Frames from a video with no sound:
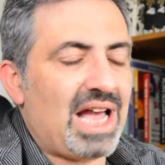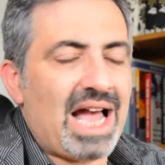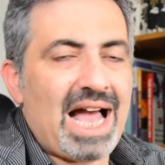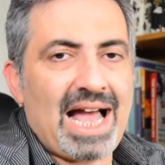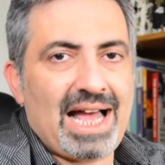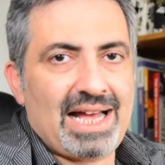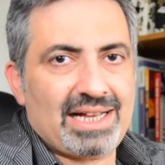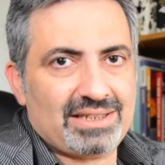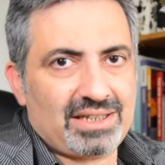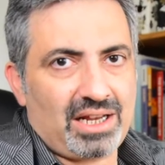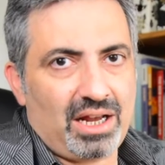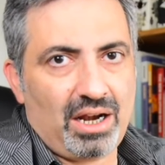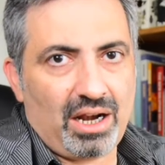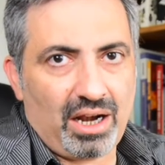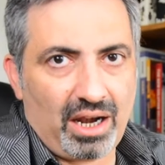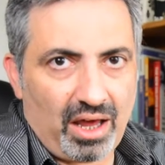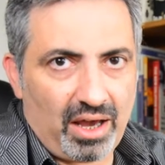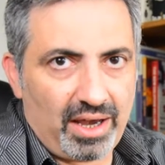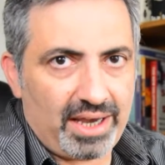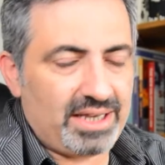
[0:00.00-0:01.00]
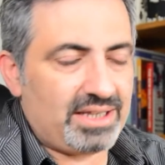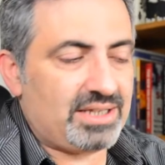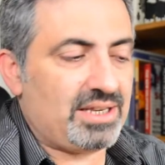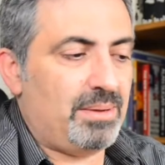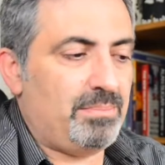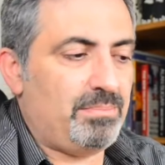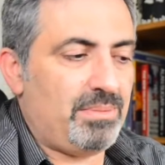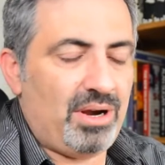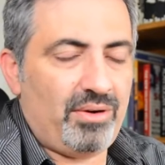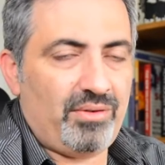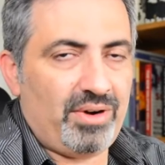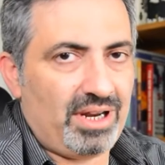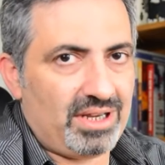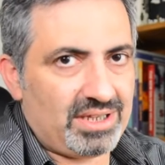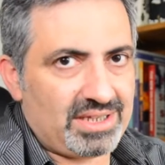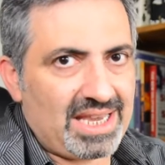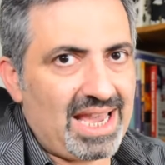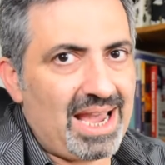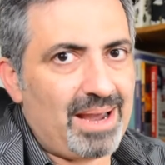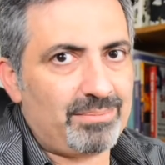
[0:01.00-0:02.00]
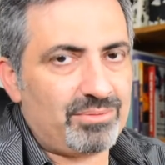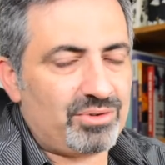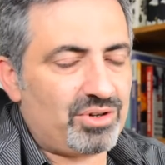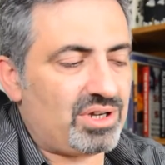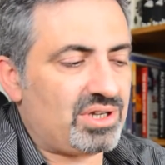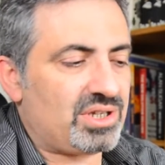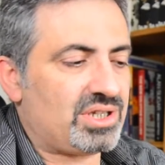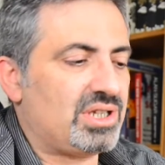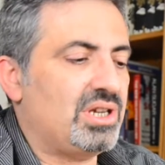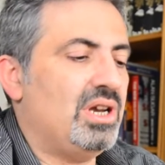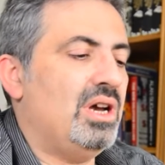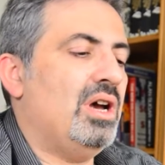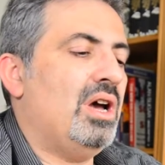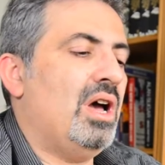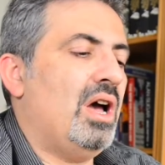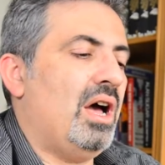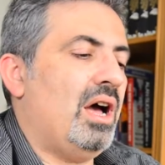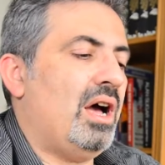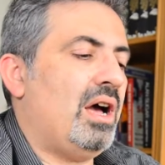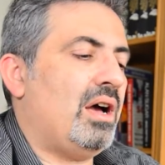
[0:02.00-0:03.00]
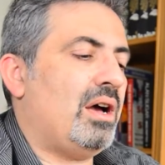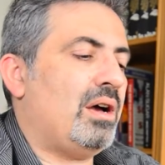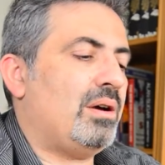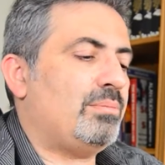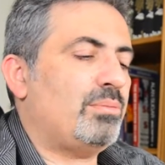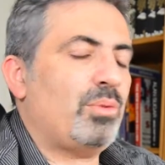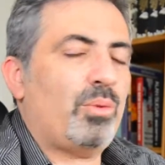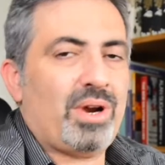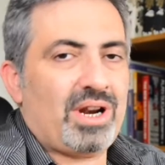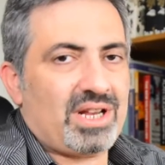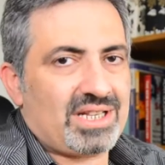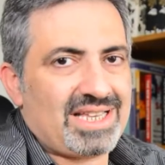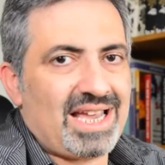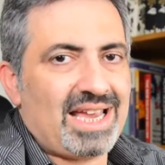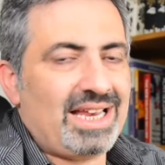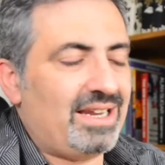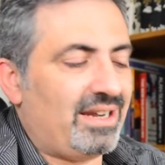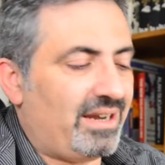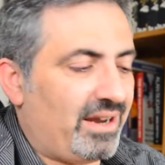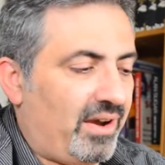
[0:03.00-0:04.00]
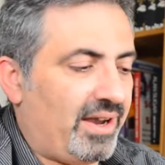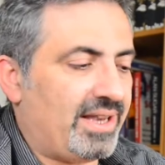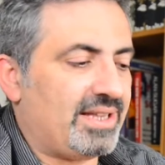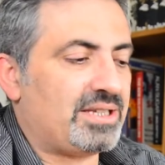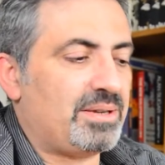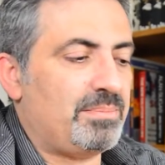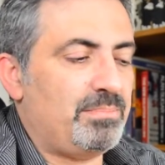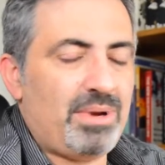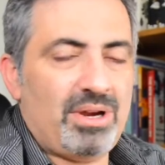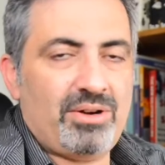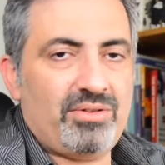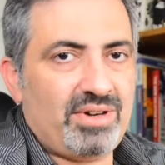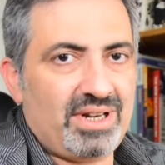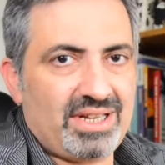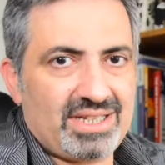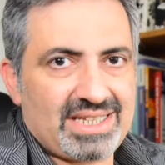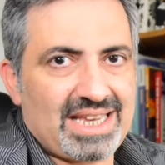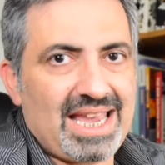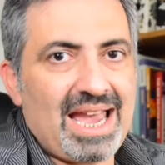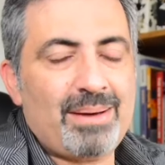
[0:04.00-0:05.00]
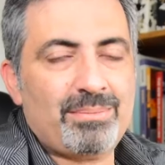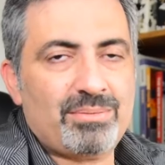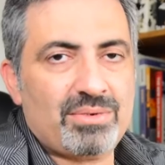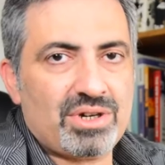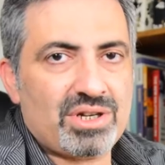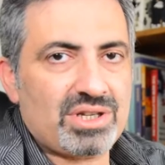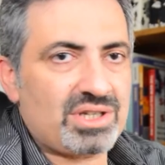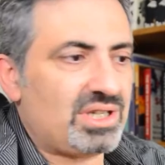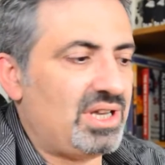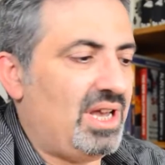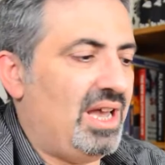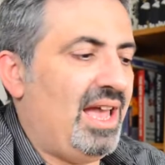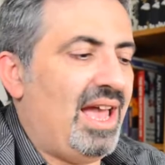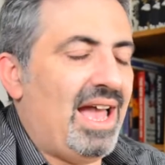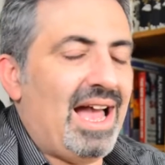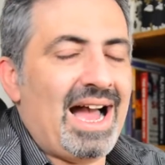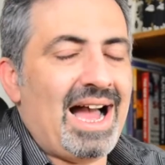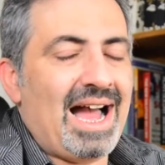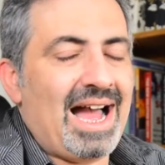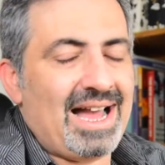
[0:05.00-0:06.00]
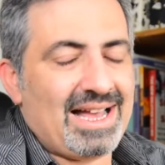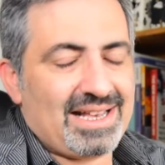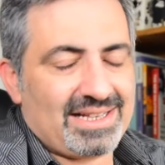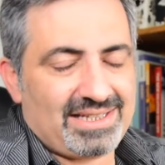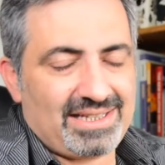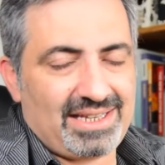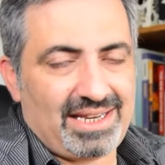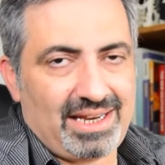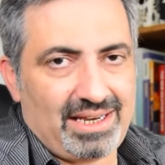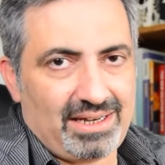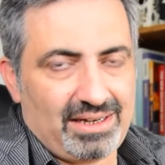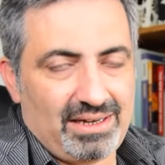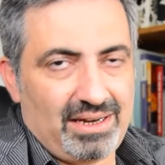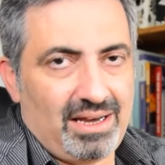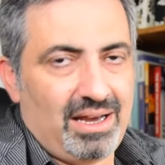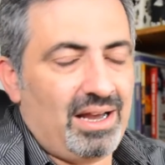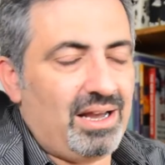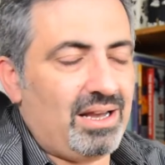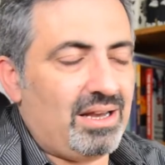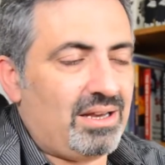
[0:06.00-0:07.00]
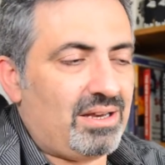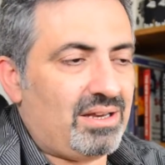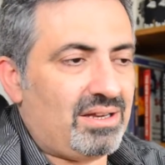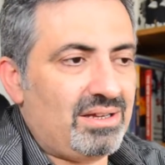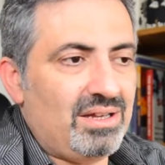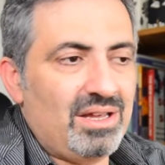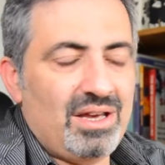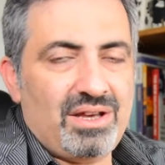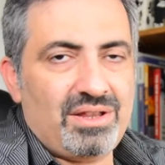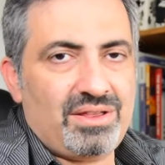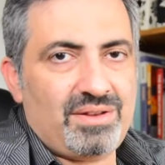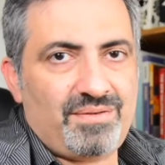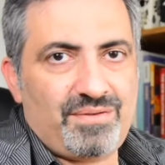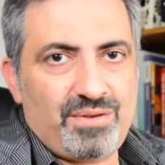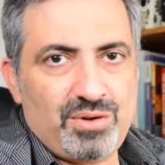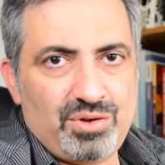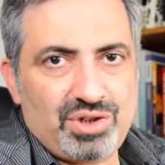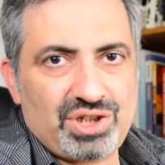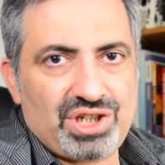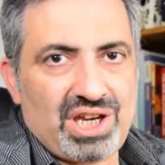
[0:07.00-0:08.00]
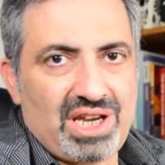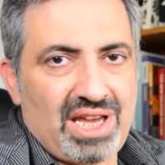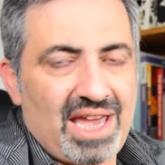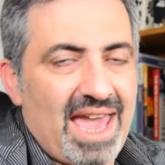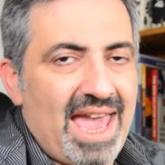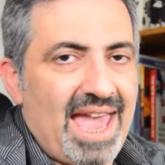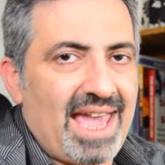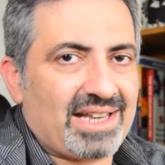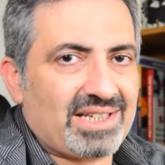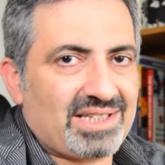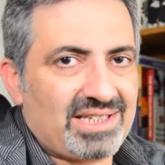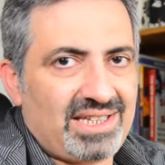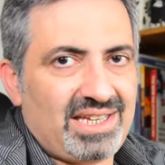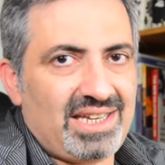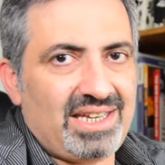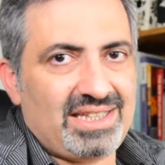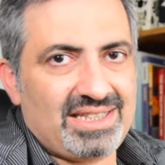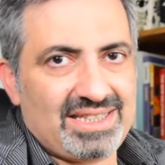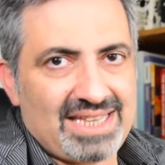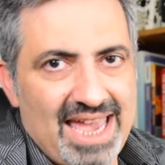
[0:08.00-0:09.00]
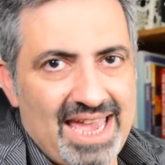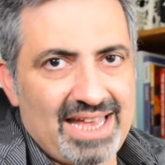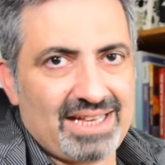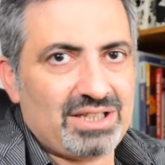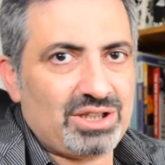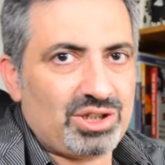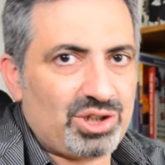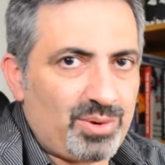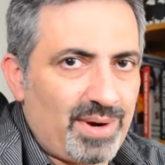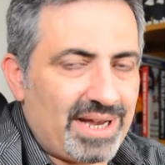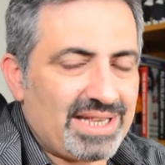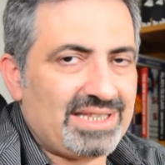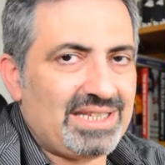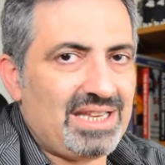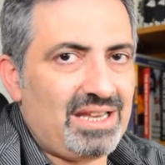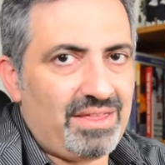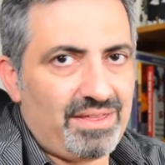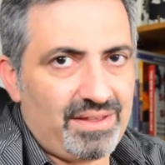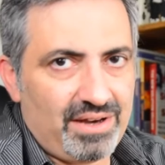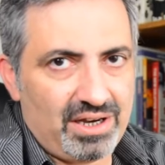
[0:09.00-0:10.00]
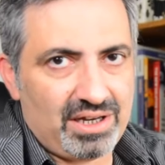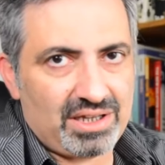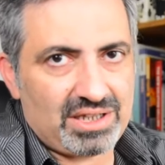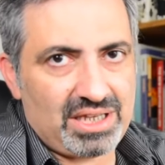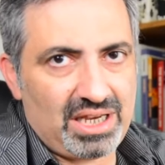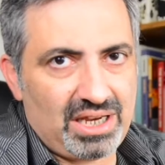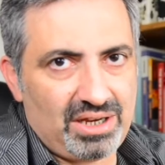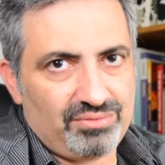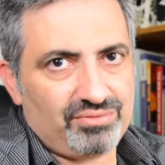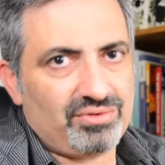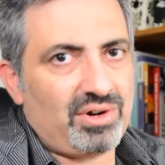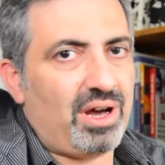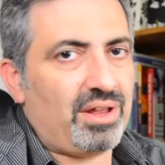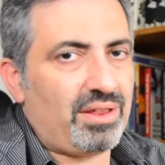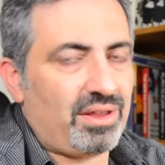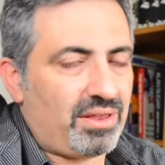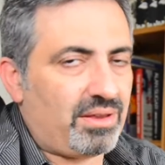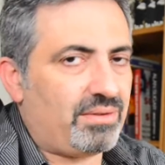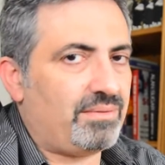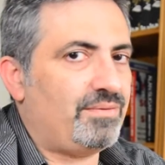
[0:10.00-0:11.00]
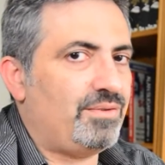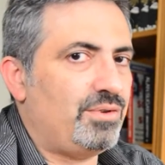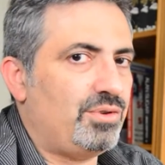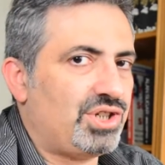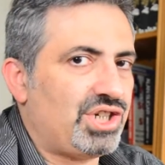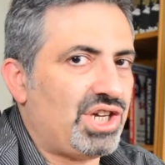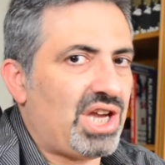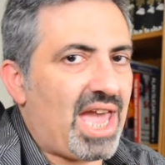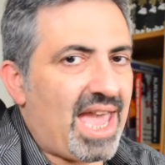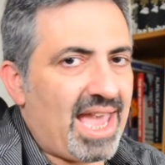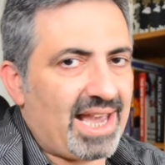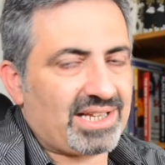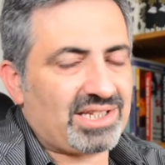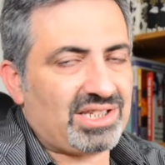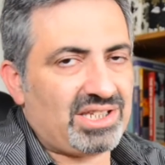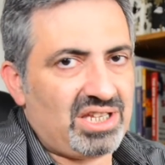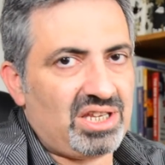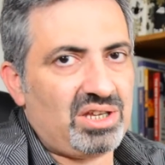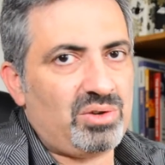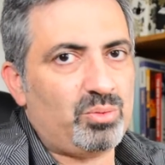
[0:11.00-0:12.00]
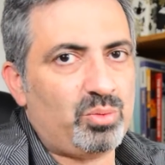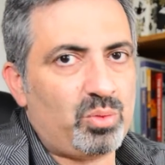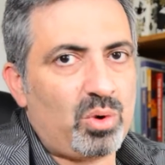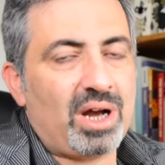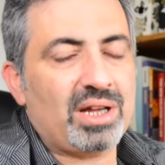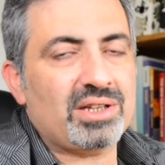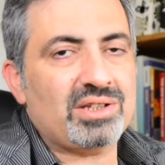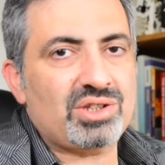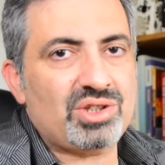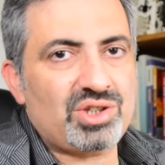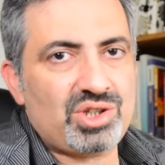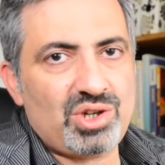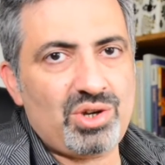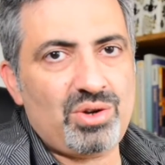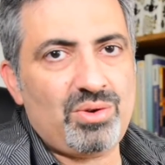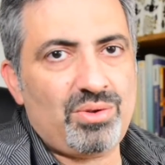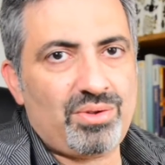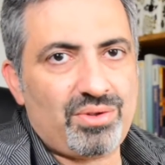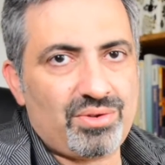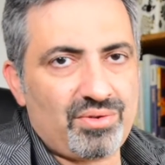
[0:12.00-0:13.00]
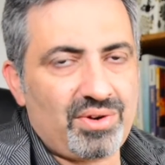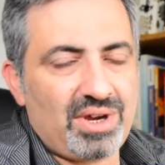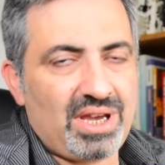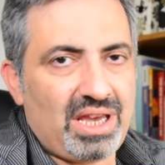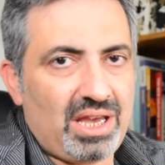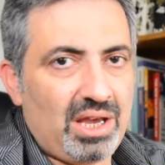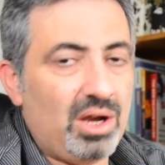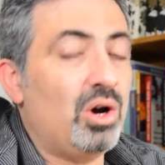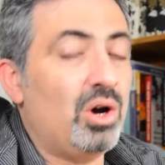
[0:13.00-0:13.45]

and light mirrorless cameras. When I say light mirrorless cameras, as in the Fuji X-T10 2030 rather than Fuji X-T1, 2, 3